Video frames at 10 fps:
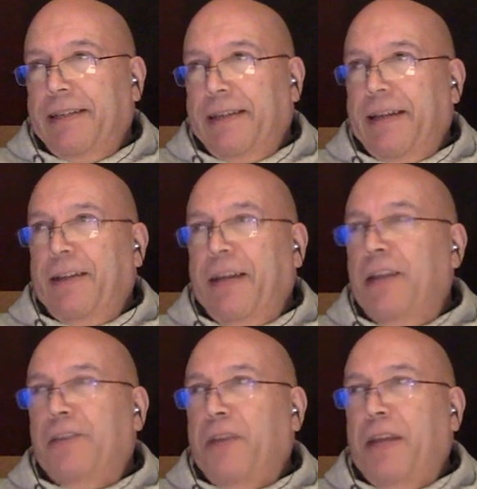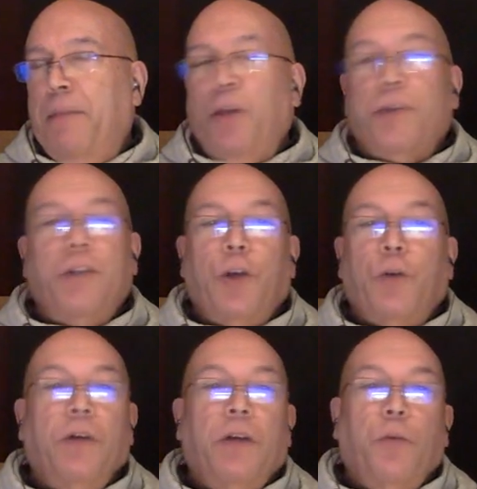And and it's funny because you
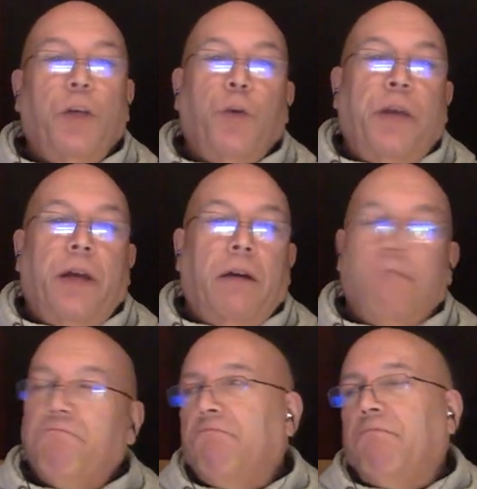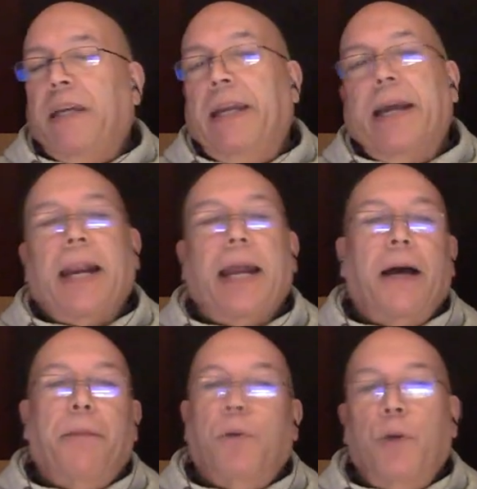know when you're in a in a
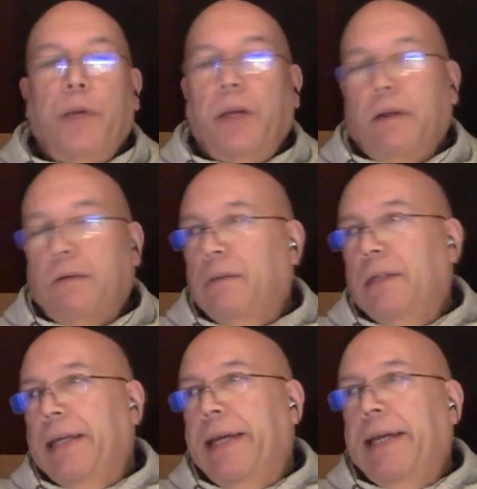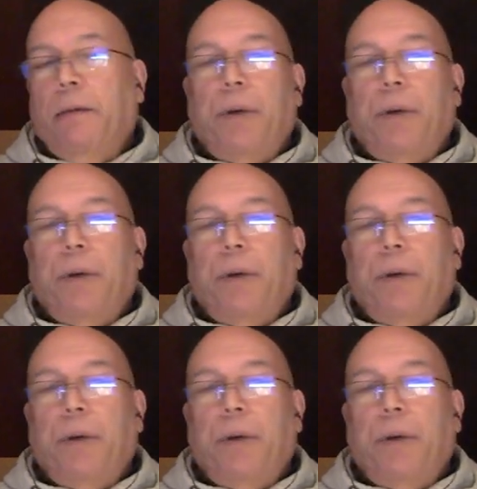club or you're in a in a